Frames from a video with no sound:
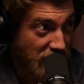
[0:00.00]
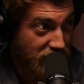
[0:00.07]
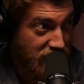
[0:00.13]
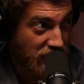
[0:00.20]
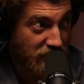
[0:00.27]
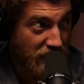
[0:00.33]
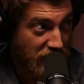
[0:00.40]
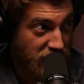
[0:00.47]
I
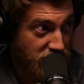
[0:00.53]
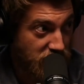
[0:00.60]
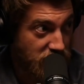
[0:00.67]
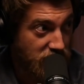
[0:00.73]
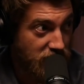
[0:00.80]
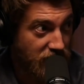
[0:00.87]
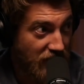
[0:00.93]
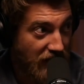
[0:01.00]
feel about
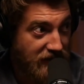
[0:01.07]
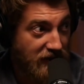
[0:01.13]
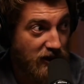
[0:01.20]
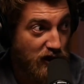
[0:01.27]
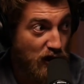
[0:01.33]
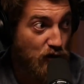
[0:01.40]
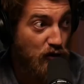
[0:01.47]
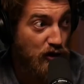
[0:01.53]
you if I
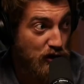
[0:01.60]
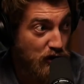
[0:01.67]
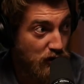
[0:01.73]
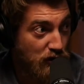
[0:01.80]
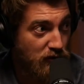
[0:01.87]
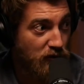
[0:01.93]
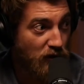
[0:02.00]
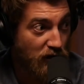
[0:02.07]
didn't know
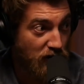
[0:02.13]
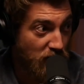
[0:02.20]
you were